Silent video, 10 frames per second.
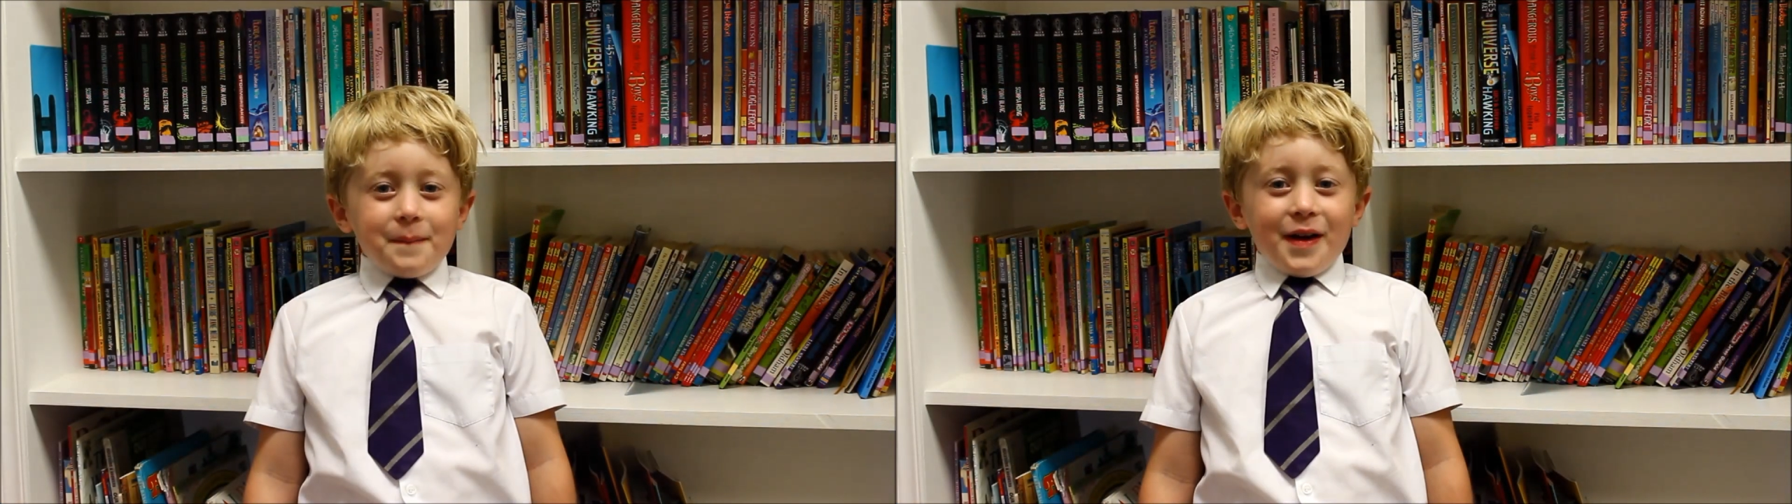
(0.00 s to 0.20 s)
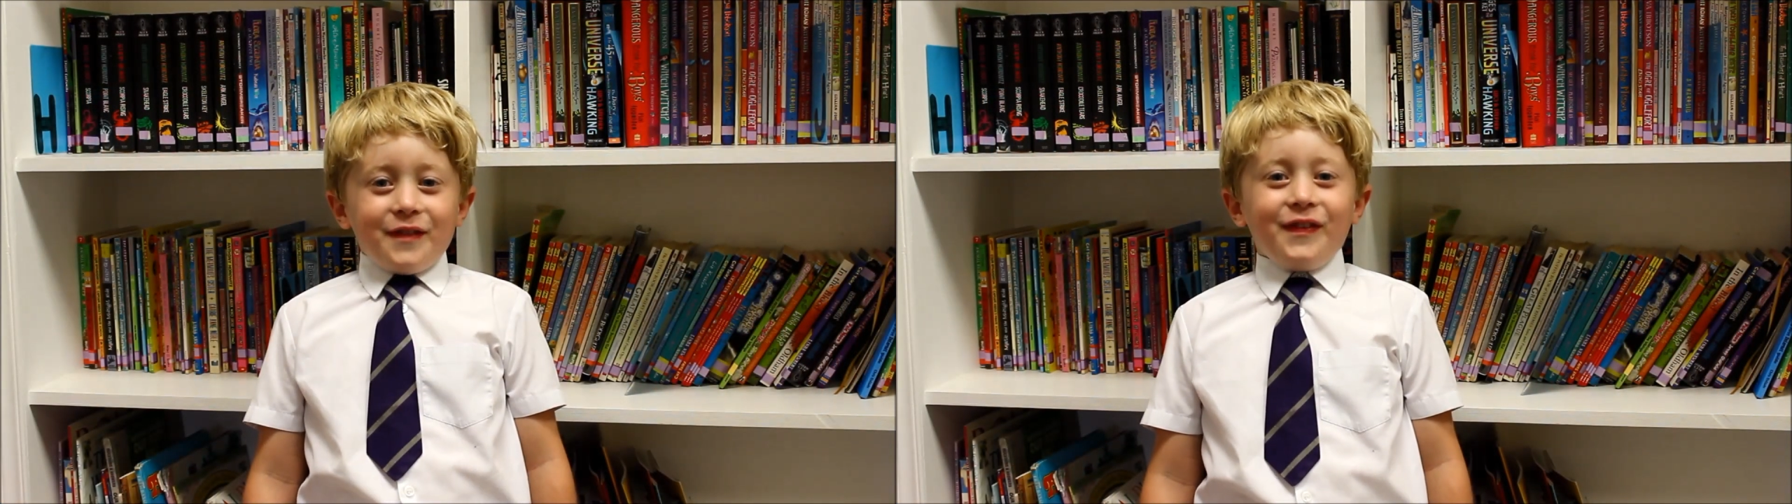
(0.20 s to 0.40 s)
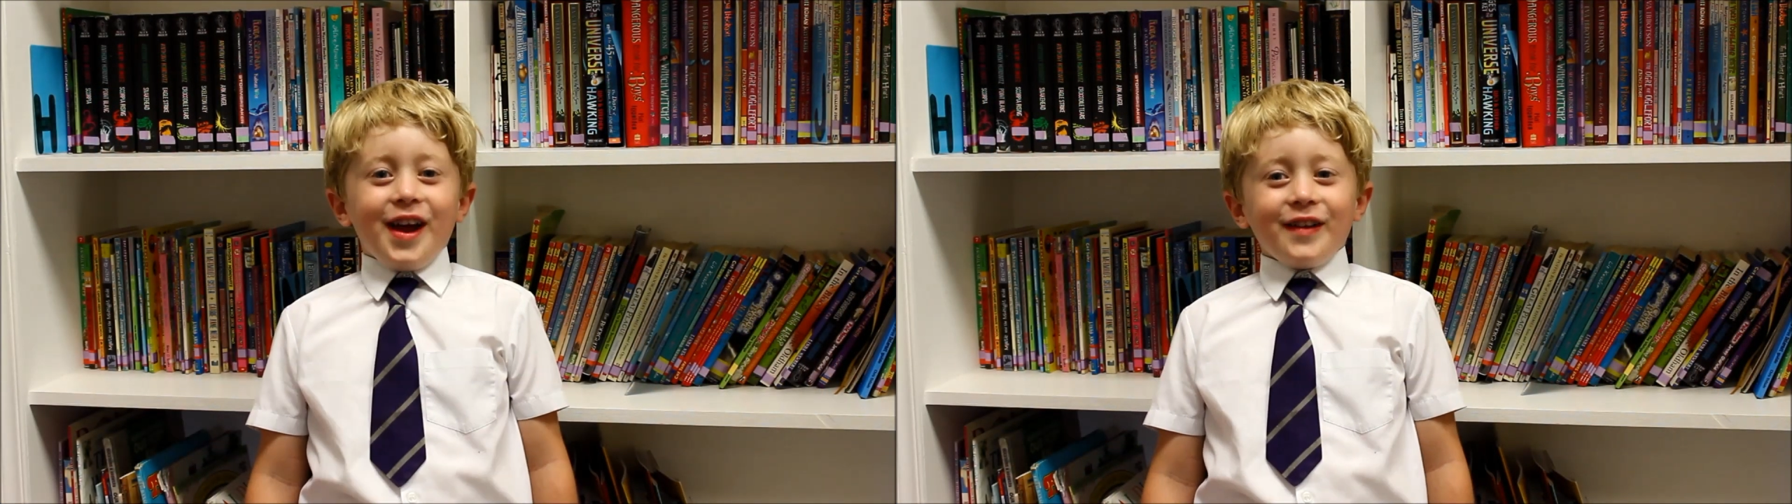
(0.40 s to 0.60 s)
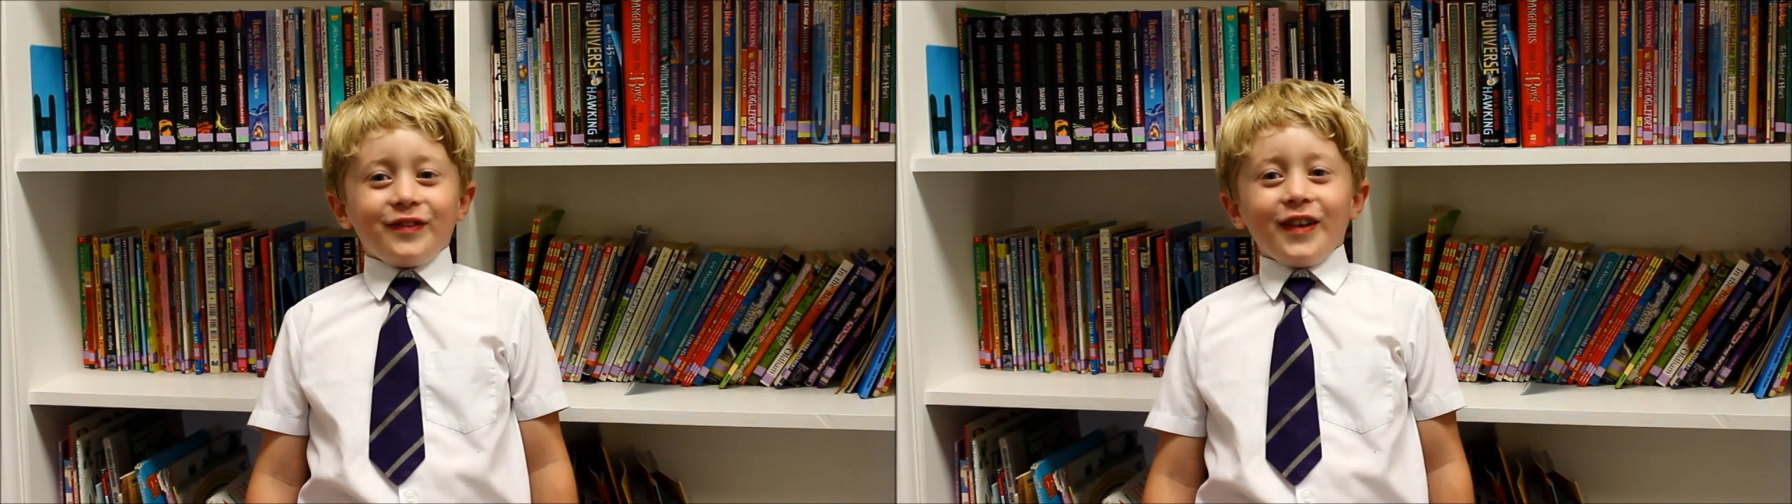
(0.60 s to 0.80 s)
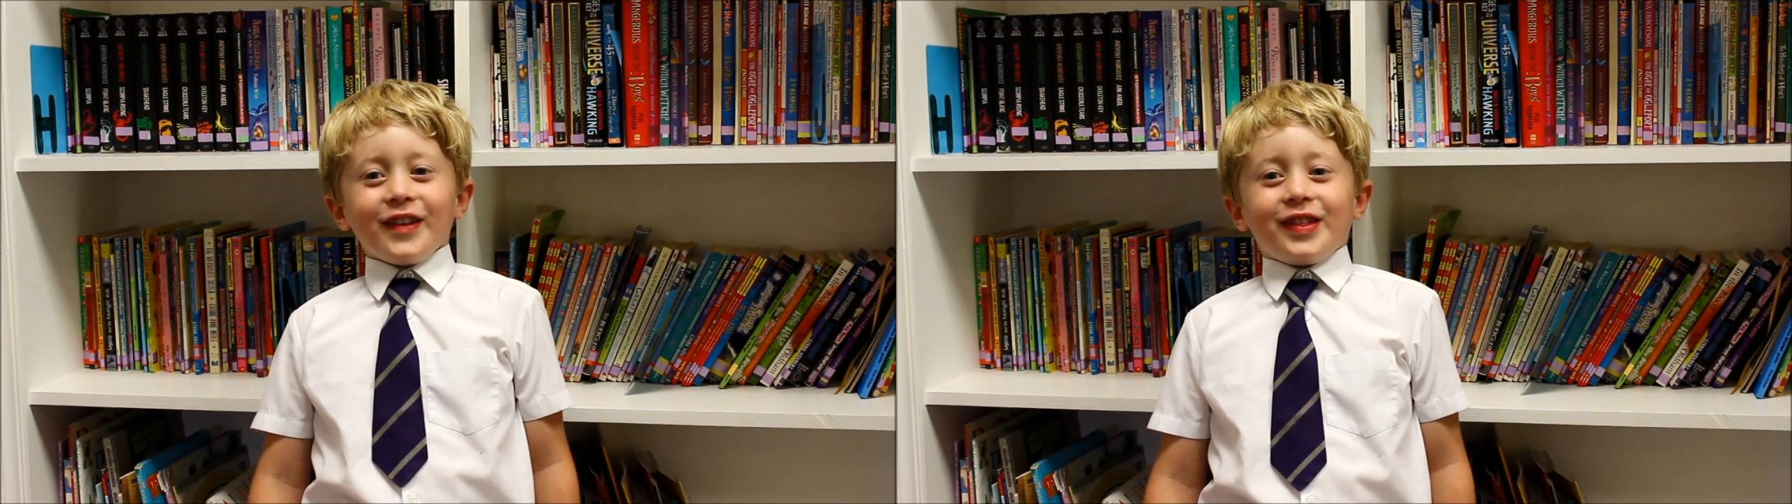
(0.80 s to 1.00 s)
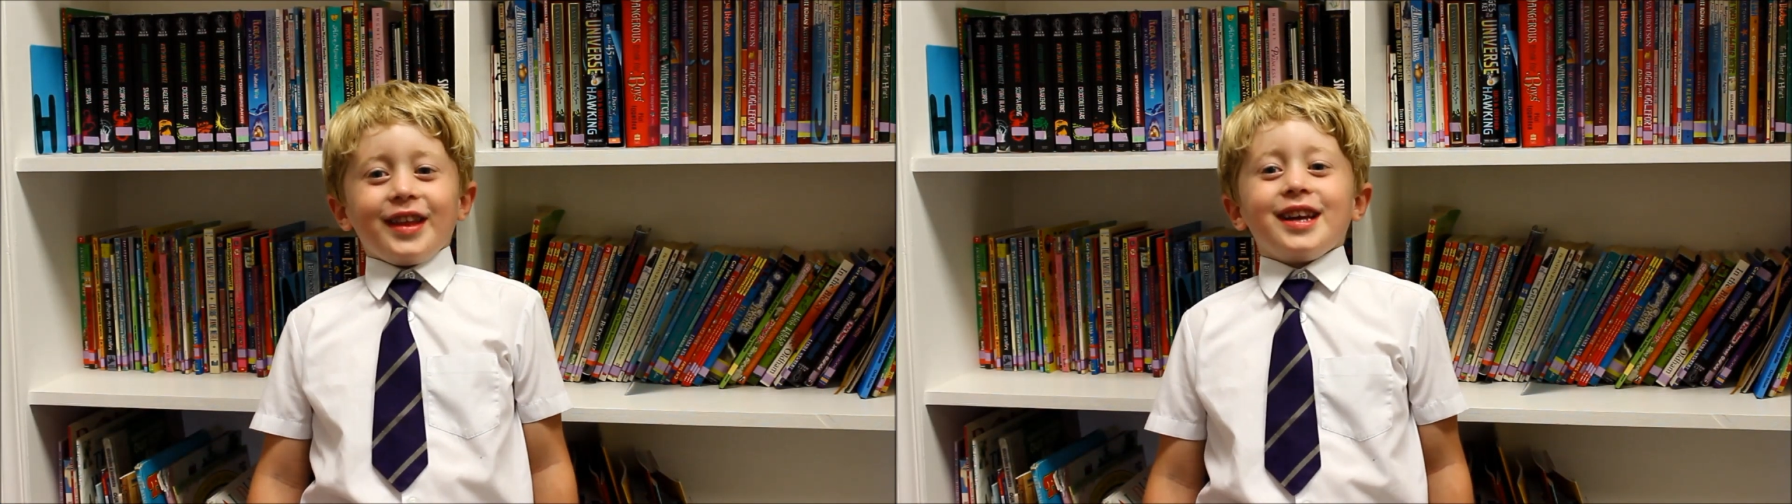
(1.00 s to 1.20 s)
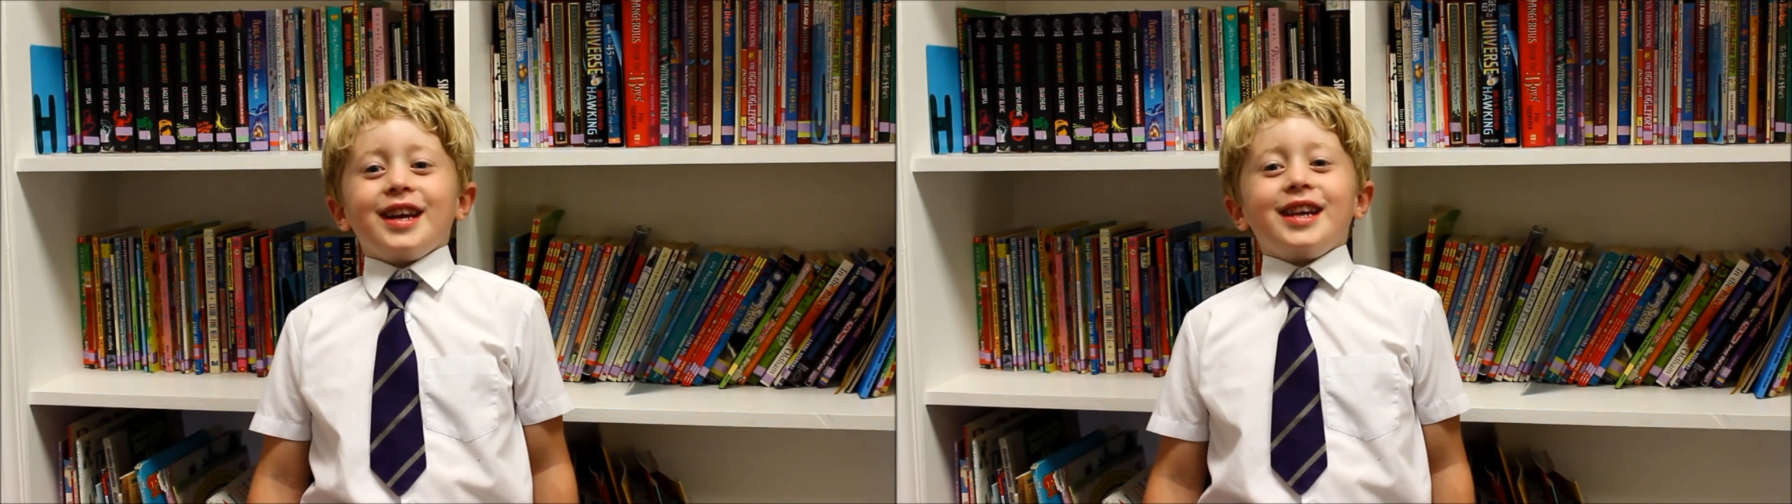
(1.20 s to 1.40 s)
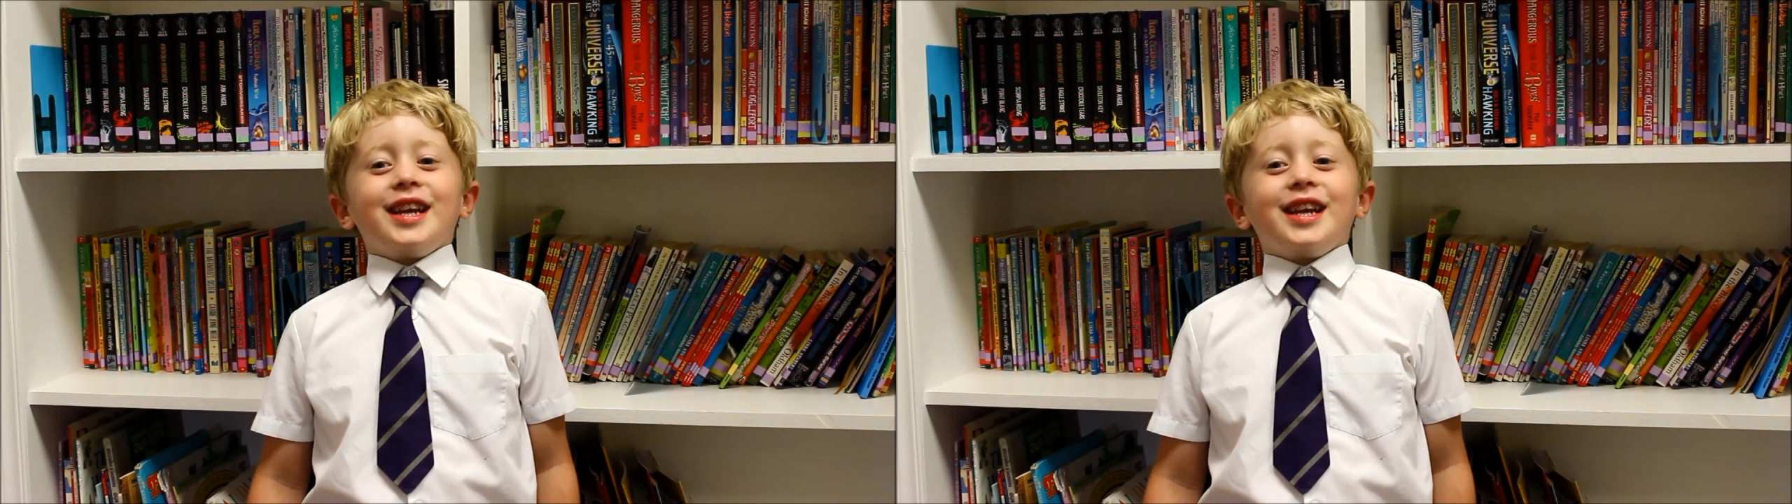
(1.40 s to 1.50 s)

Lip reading: My favourite thing in